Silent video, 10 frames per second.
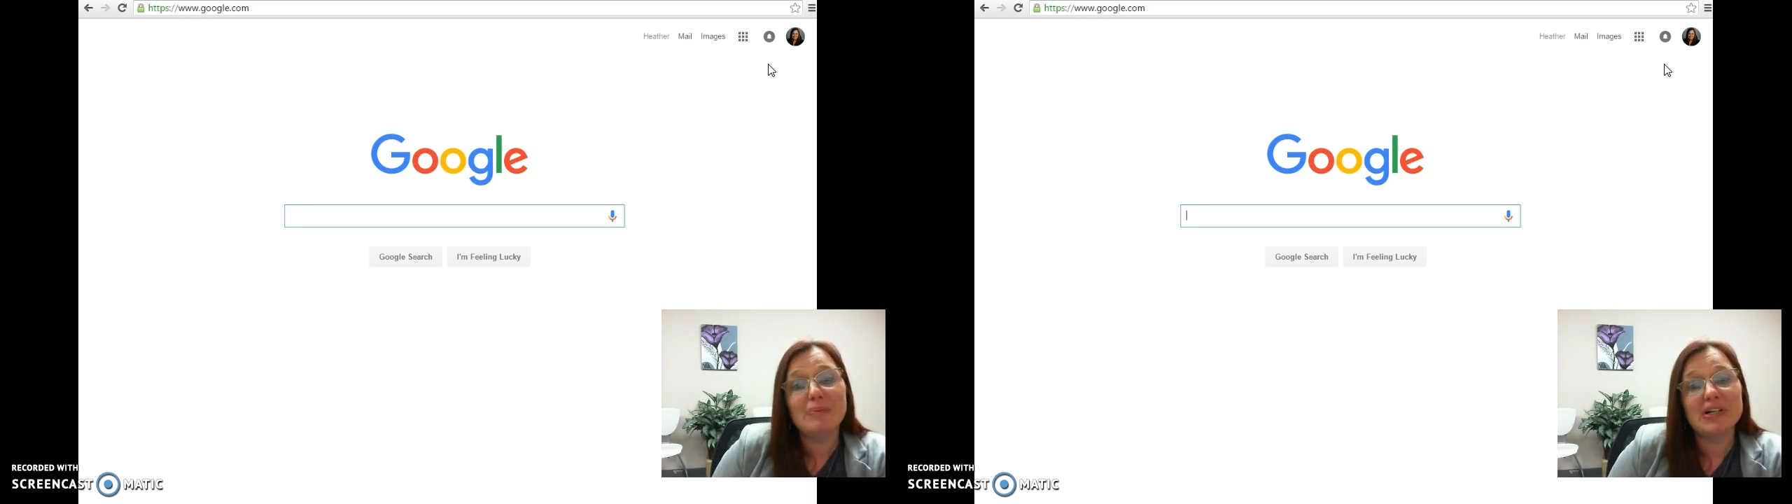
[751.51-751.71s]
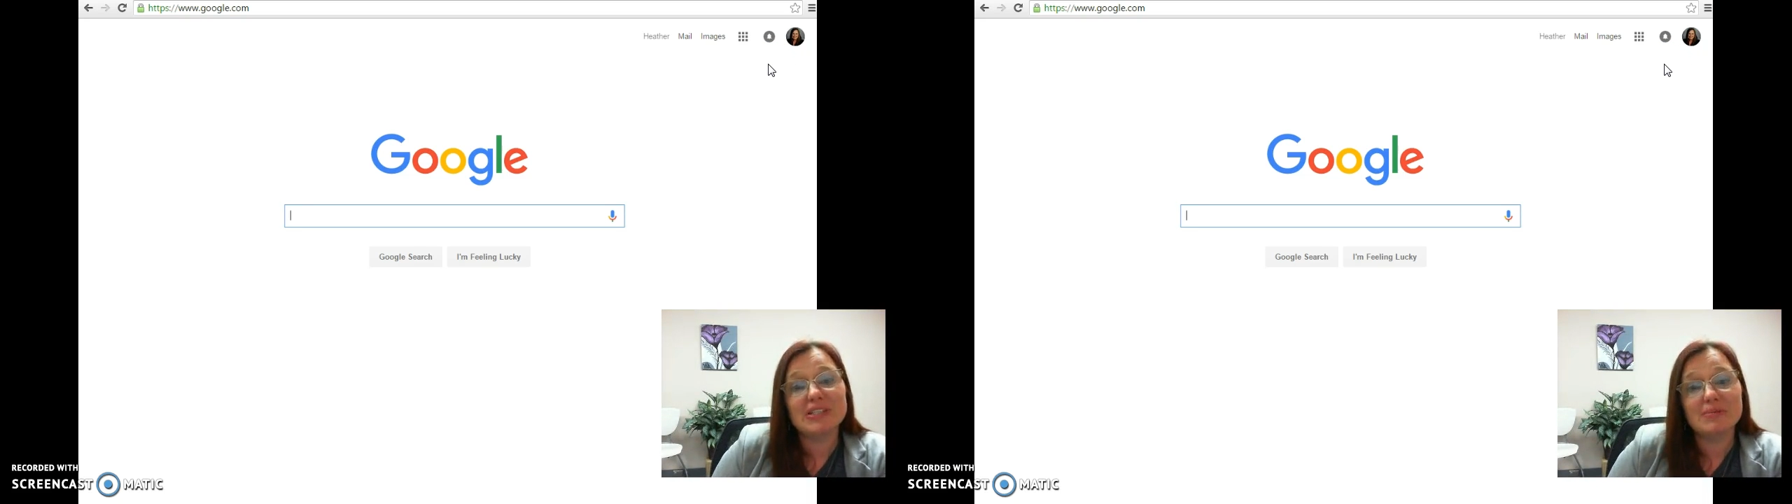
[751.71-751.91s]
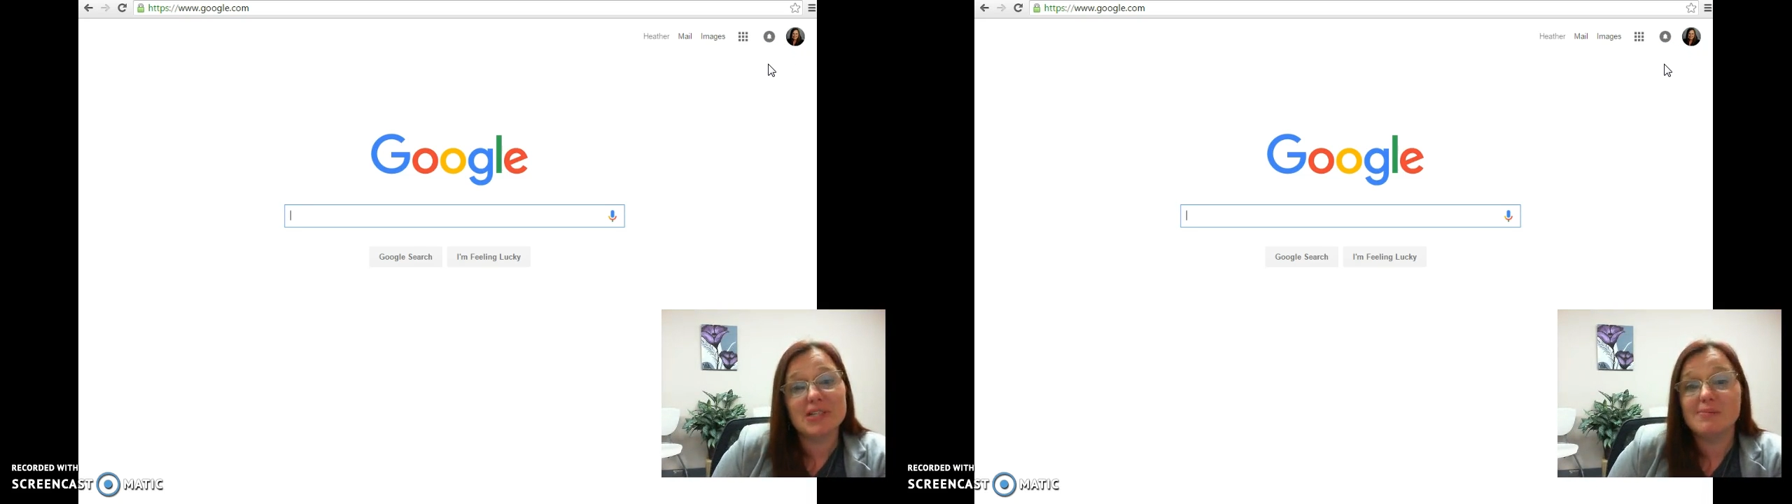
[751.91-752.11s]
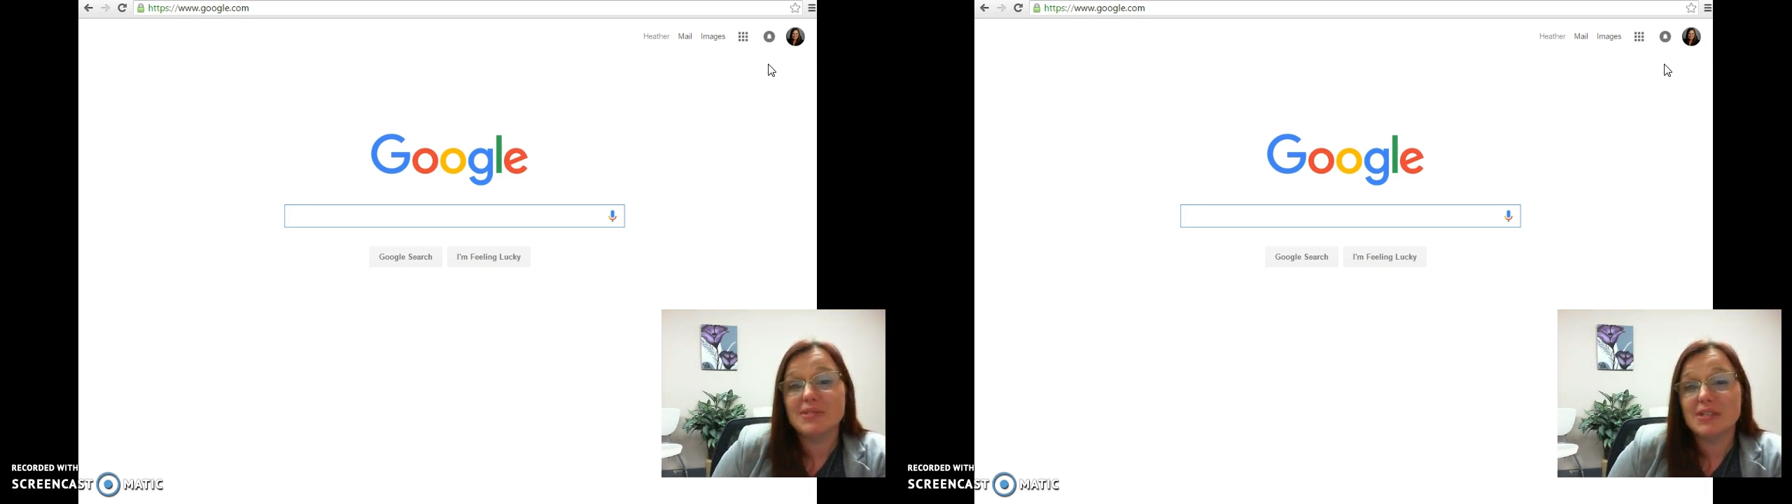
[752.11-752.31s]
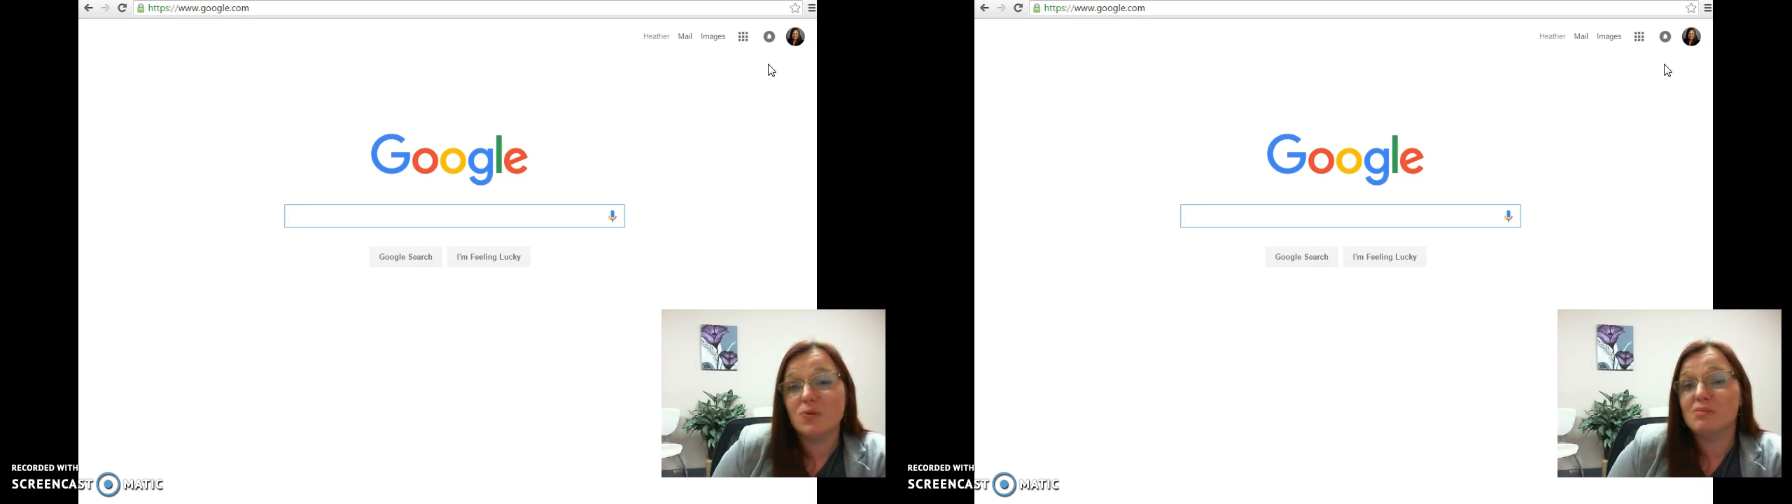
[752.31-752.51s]
But
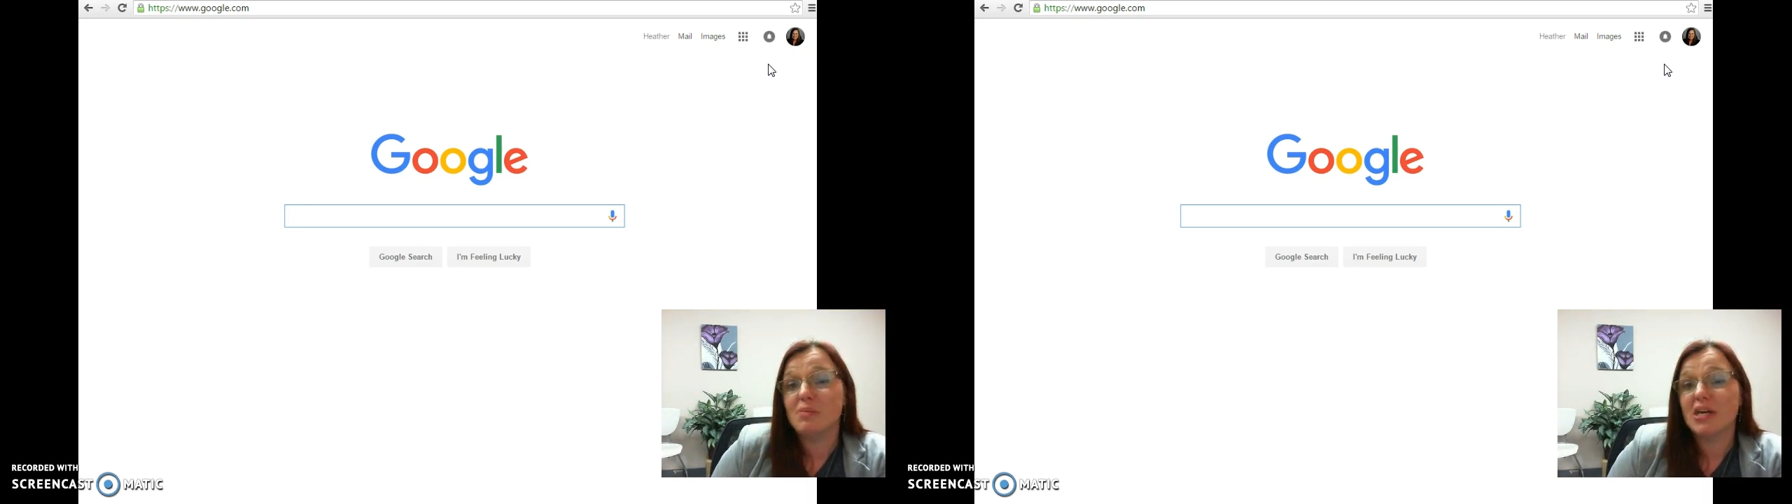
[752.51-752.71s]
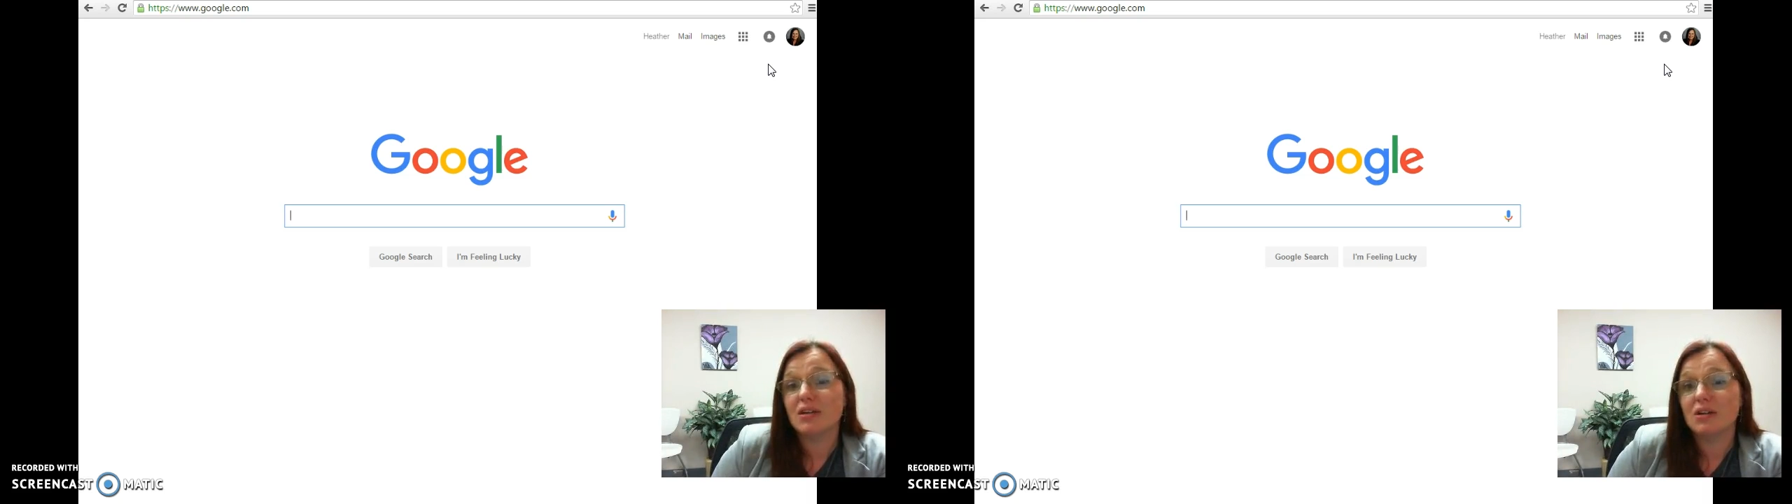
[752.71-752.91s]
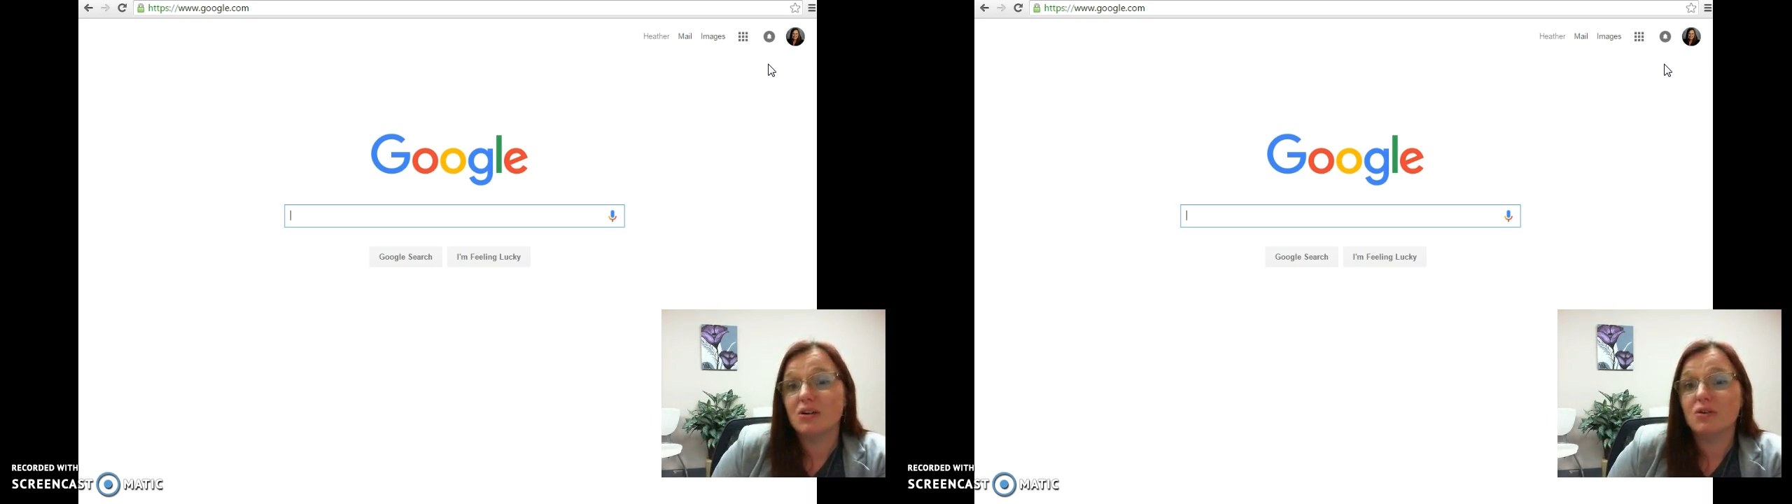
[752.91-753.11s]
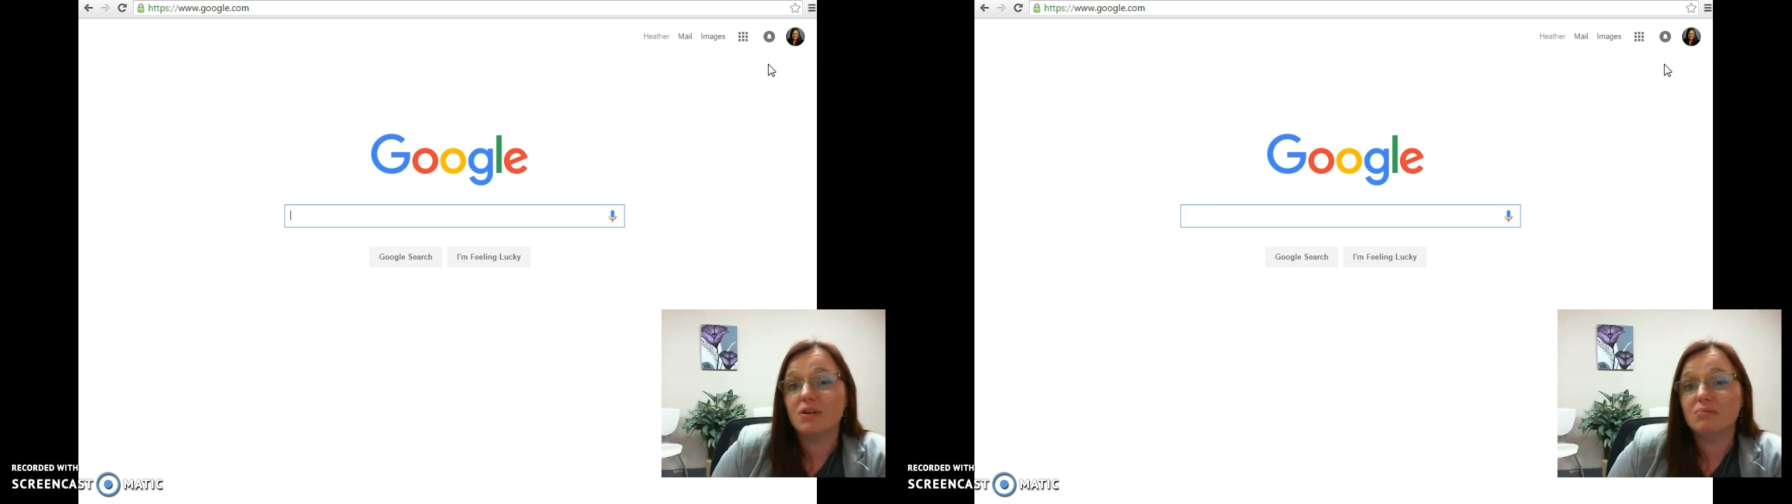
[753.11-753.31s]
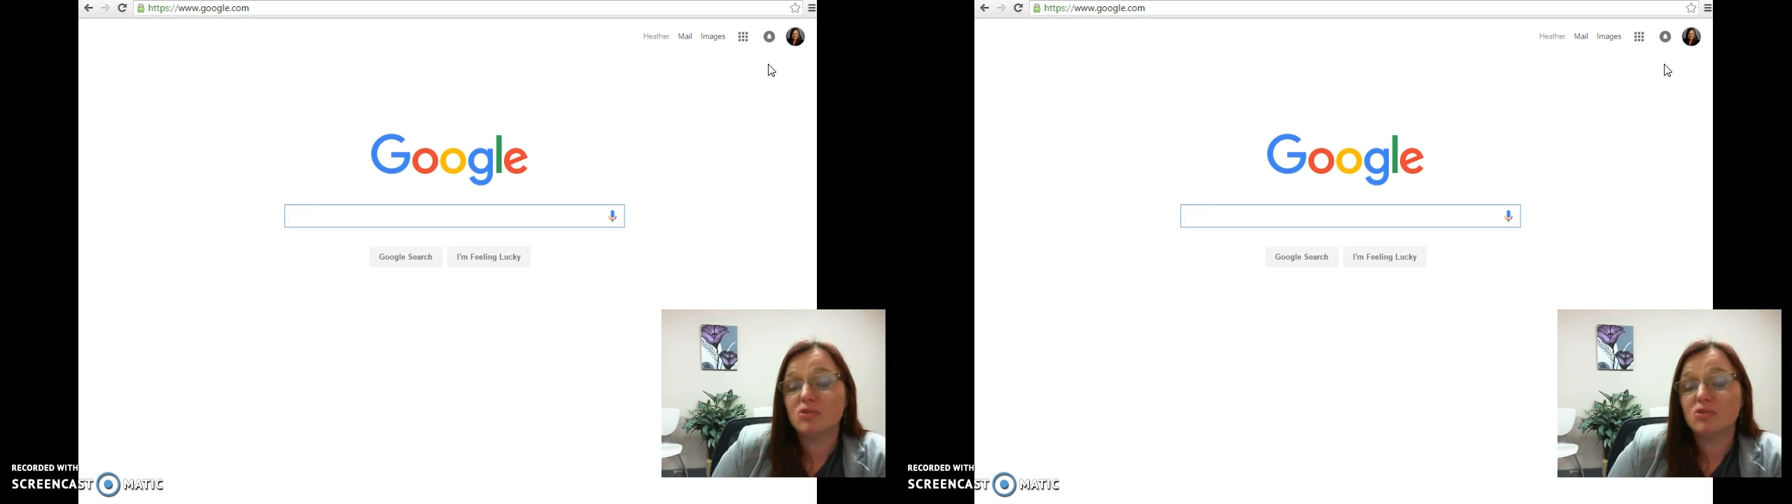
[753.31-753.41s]
sometimes it will make you.